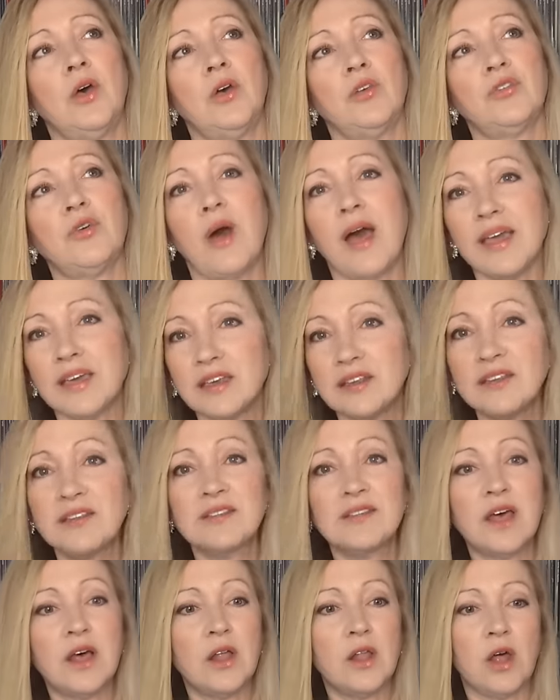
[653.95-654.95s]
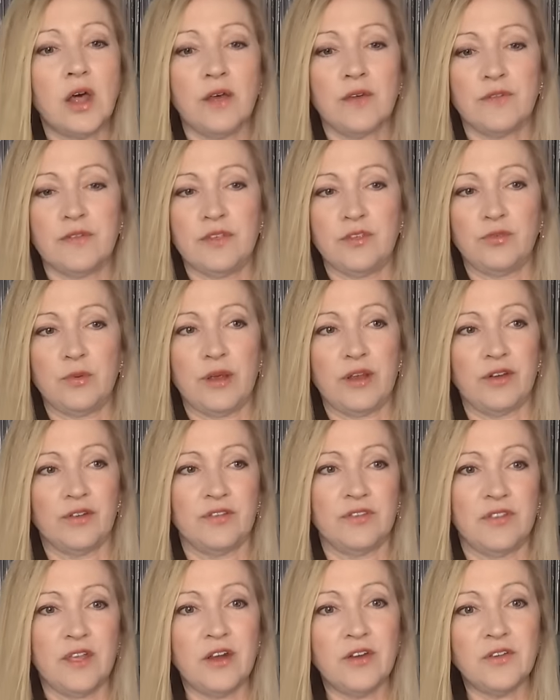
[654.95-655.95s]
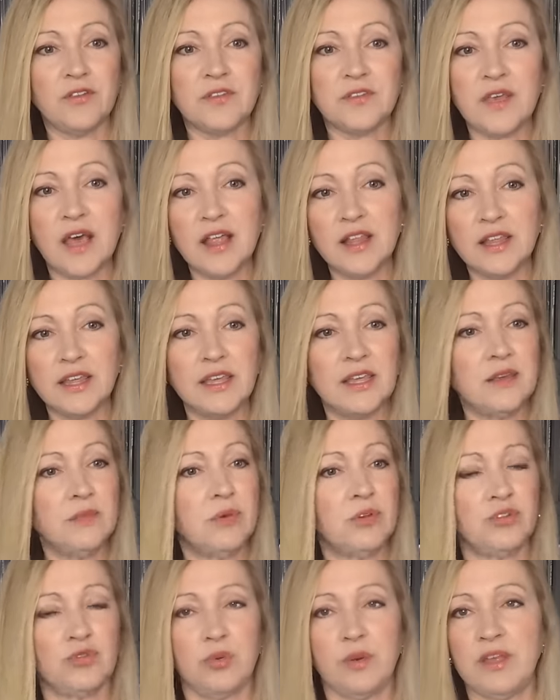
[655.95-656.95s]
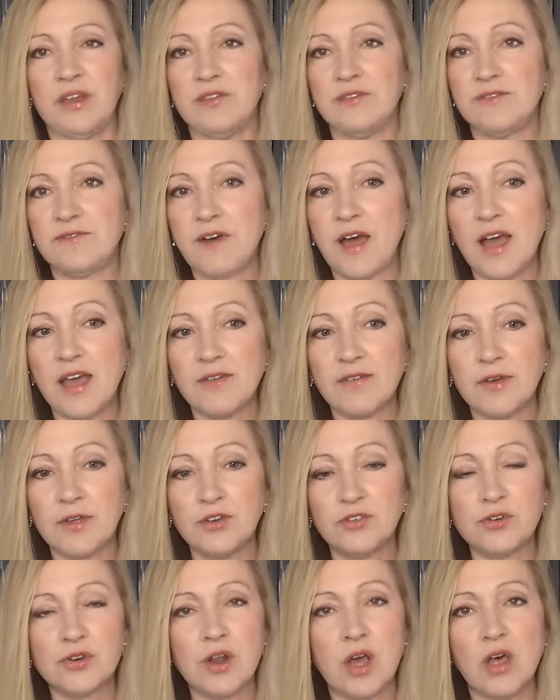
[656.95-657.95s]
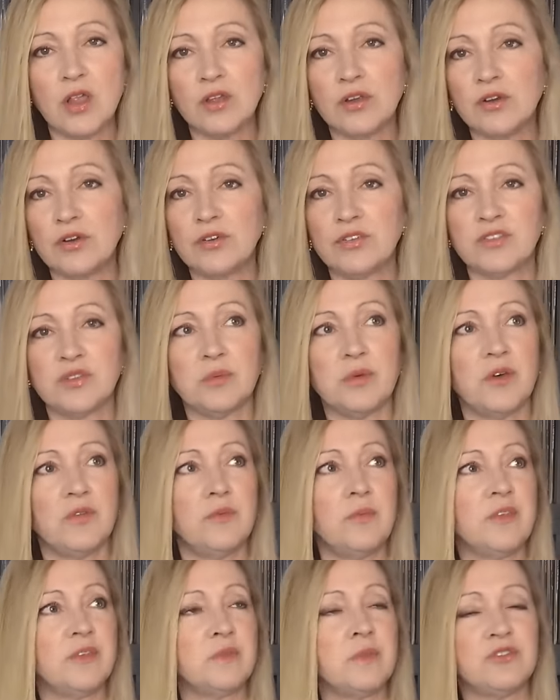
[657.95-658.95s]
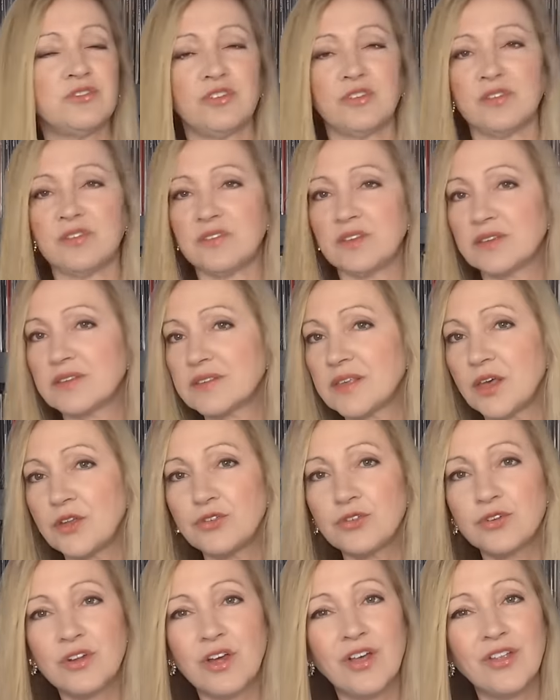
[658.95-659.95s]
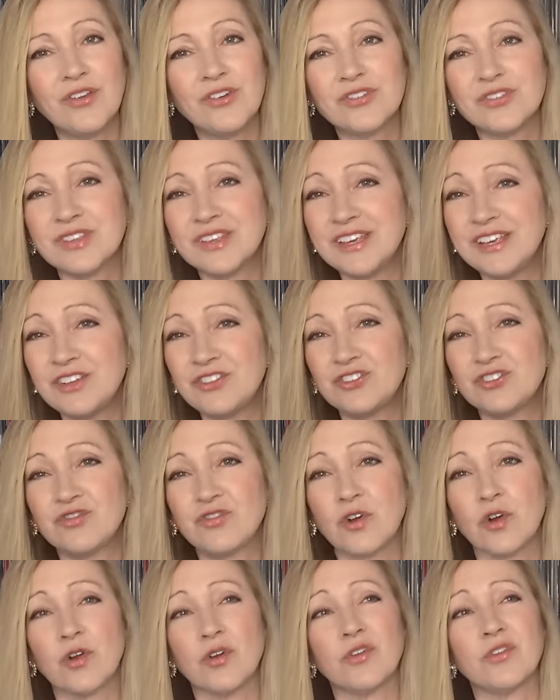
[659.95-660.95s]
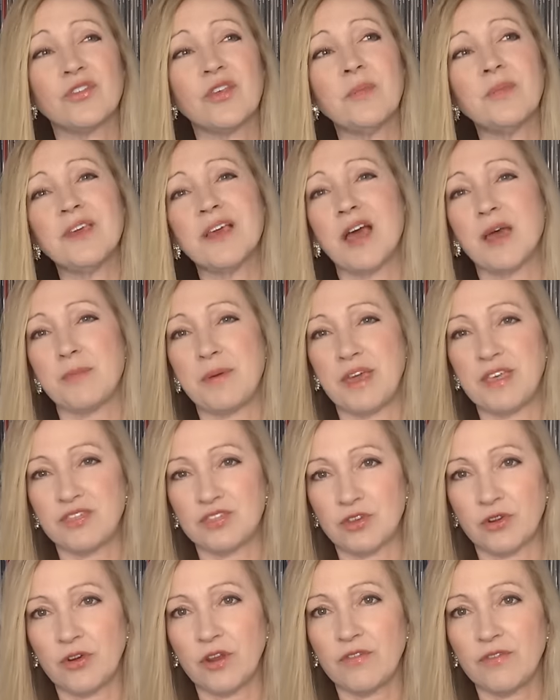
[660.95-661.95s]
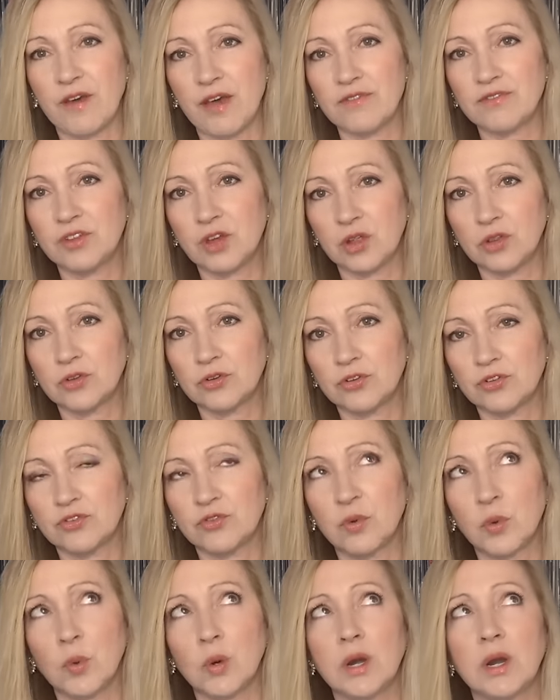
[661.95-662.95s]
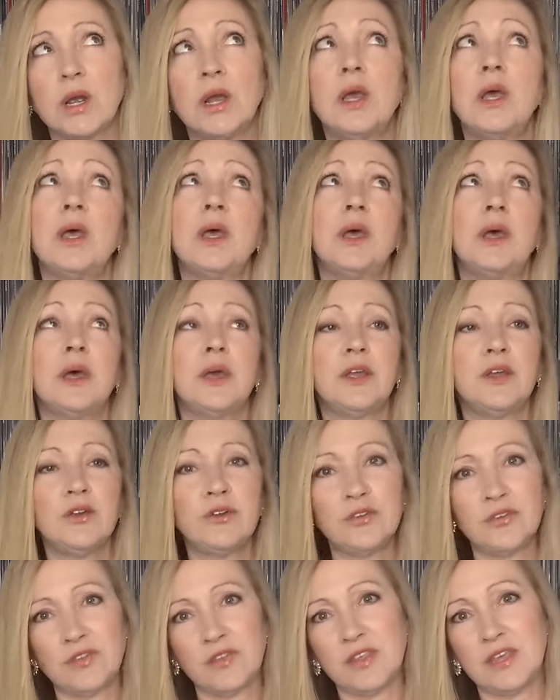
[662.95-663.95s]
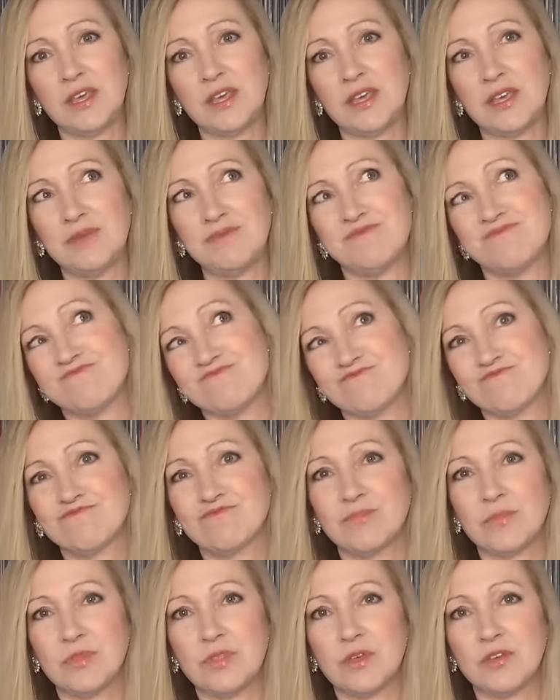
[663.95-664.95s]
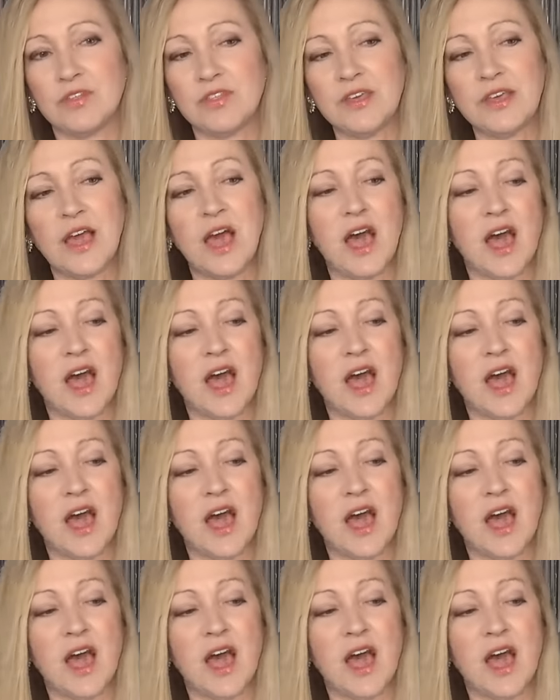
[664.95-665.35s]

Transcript: So I could sell all of these records. They're selling between $500, some of them as much as $600 each for something I paid $35 for. Here's the thing